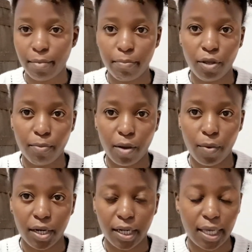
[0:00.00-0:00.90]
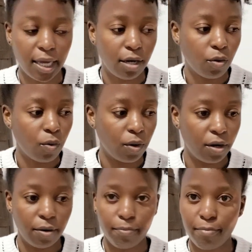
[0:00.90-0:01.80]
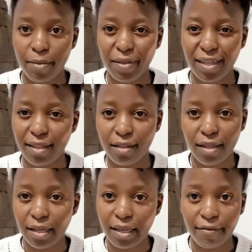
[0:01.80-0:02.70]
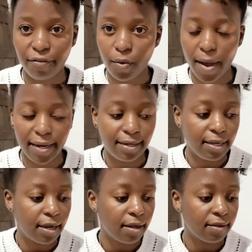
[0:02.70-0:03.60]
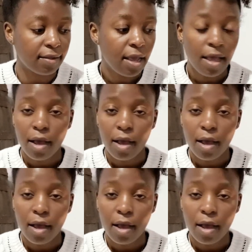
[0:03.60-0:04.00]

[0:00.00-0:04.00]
maybe you might want to get, or maybe it gave you ideas,